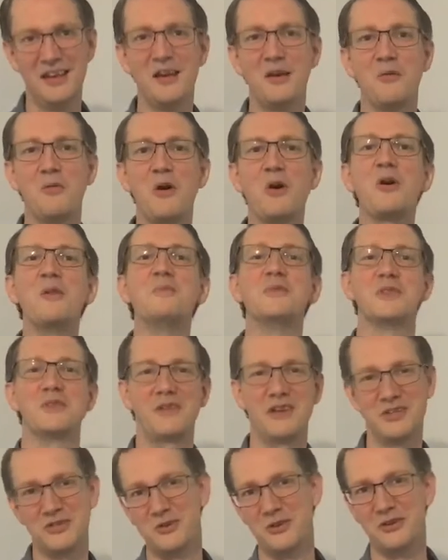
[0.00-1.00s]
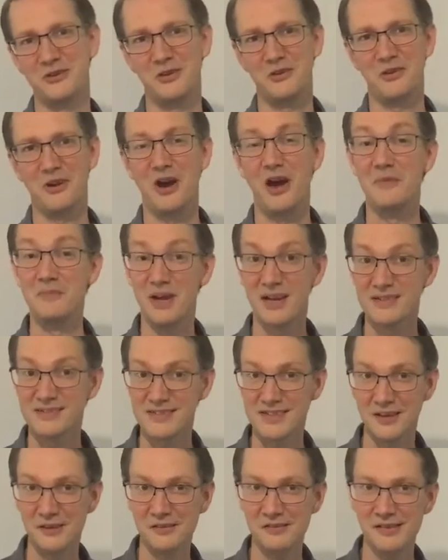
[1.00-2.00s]
Welcome to Astro Dog. I'm
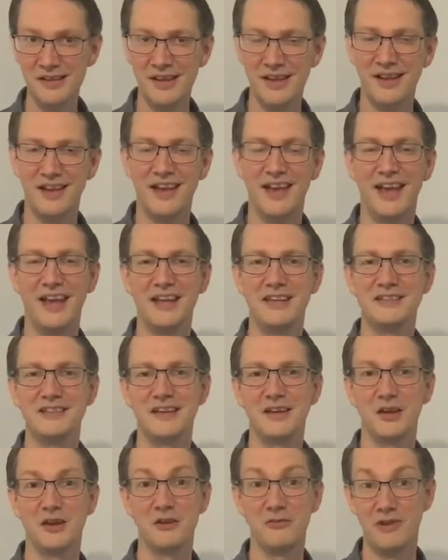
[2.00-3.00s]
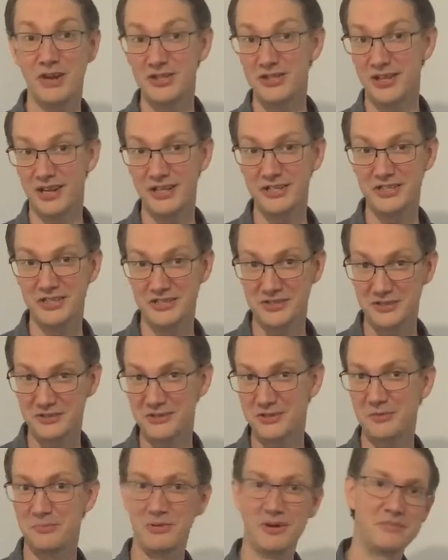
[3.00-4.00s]
Marcel, and congratulations, because
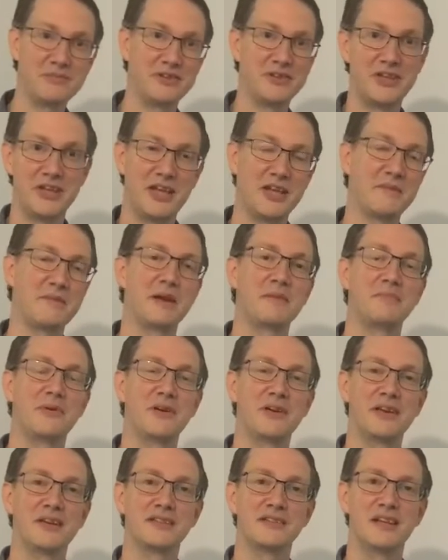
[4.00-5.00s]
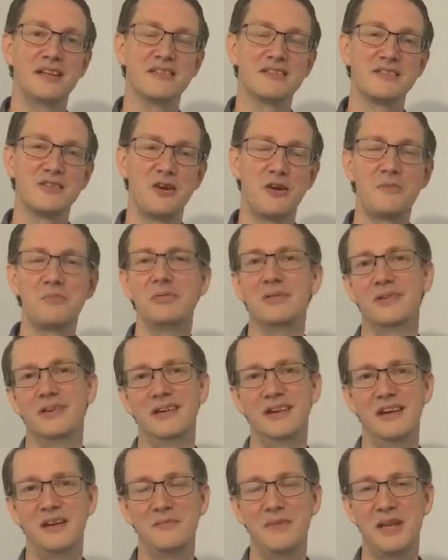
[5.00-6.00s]
you're probably thinking about buying a telescope
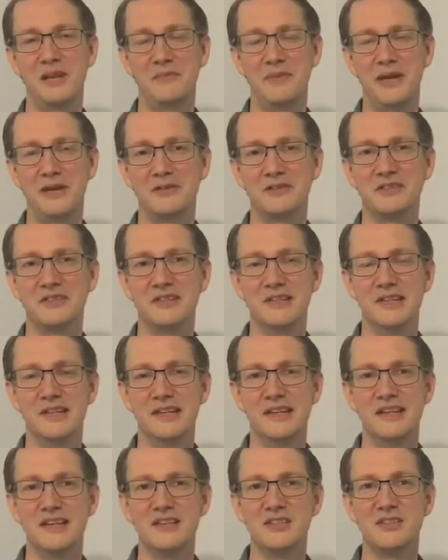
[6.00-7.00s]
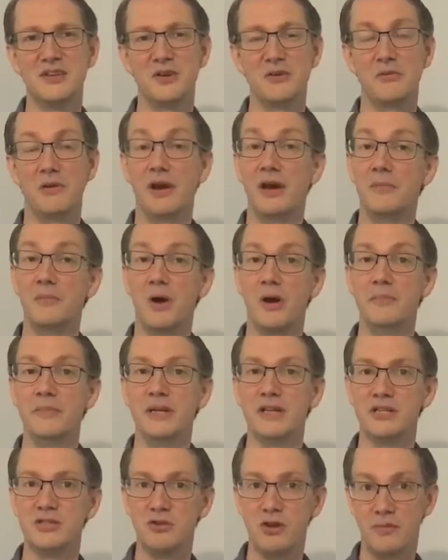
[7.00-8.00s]
and a mount. So I'm here
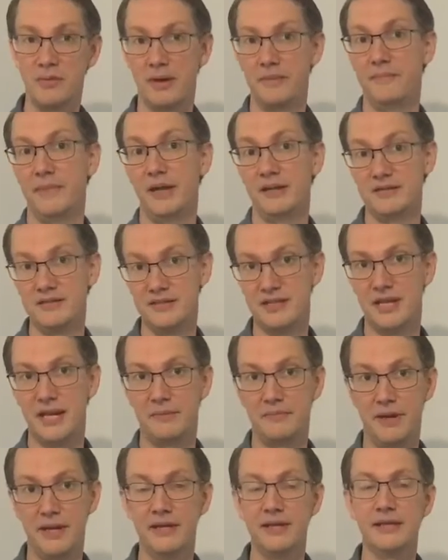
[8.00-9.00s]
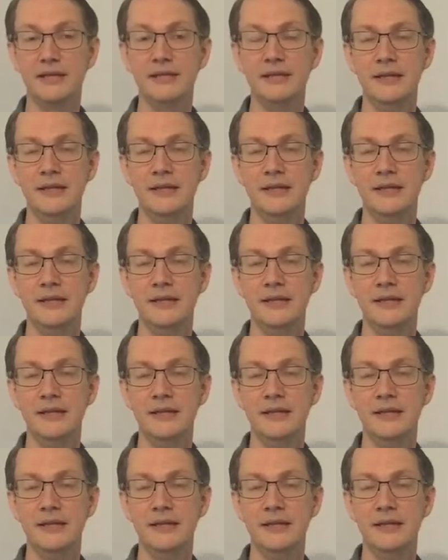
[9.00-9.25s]
to talk about mounts today mainly,